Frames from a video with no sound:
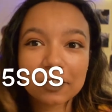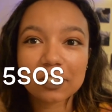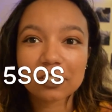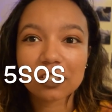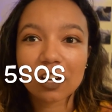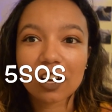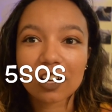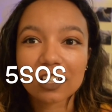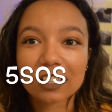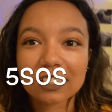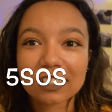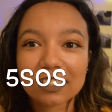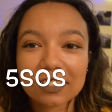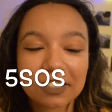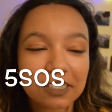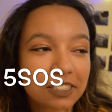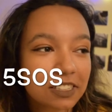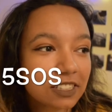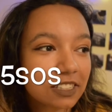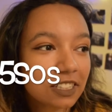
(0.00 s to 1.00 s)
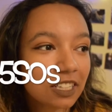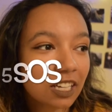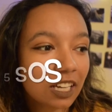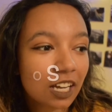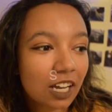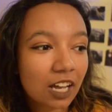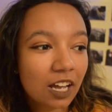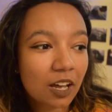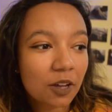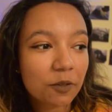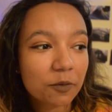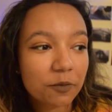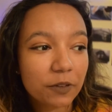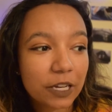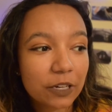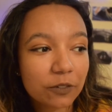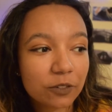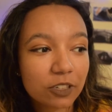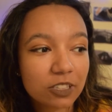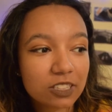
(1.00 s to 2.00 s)
Sauce.
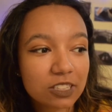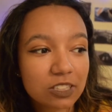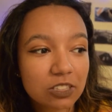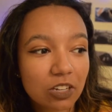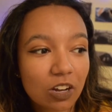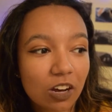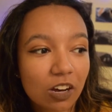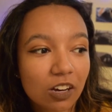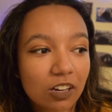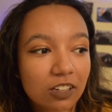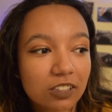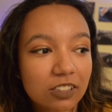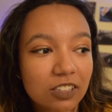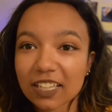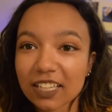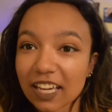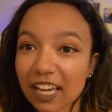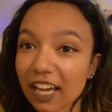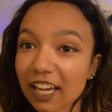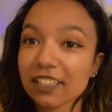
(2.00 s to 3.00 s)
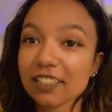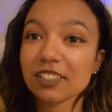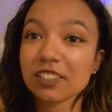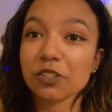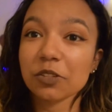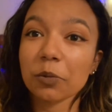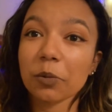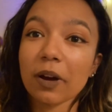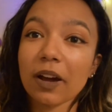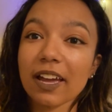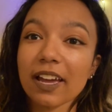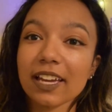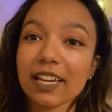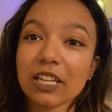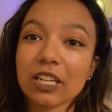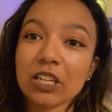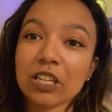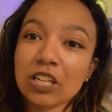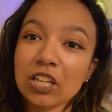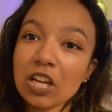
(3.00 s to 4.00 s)
Favorite song.
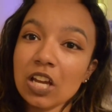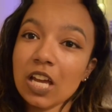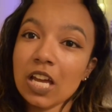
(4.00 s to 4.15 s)
Castaway